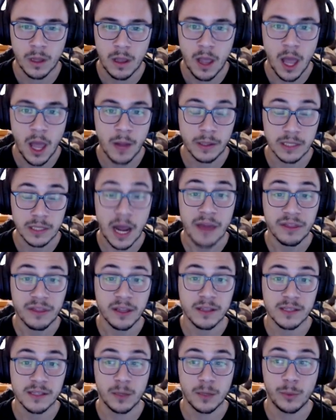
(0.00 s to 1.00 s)
Anyways, I think
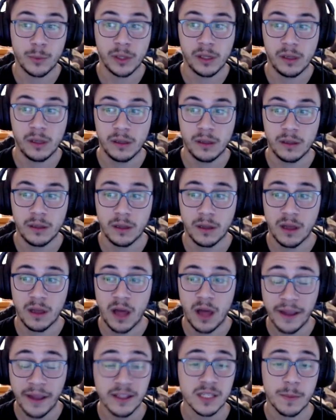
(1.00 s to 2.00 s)
it's gonna be
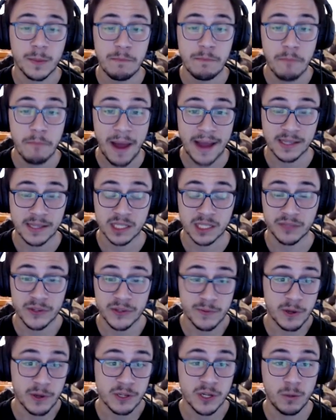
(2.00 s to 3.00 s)
massive,
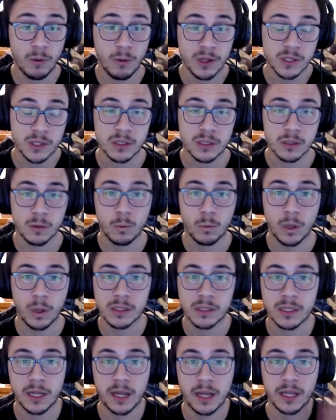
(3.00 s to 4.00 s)
especially once
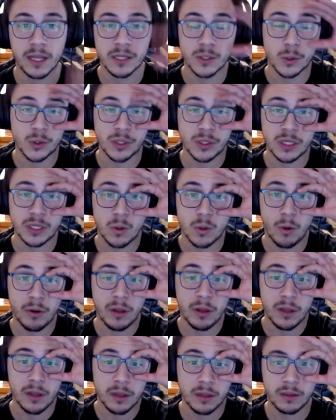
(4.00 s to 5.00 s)
social
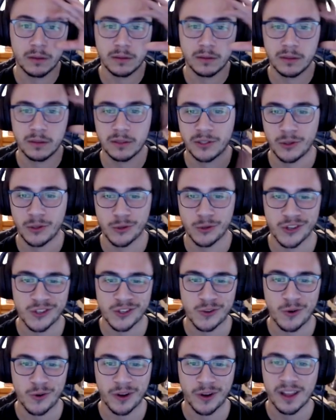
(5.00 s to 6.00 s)
discording
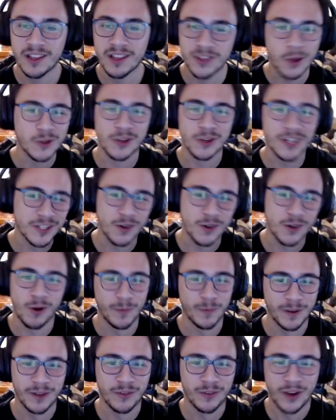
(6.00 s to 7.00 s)

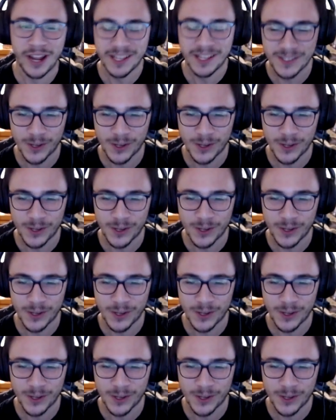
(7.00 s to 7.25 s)
will never end.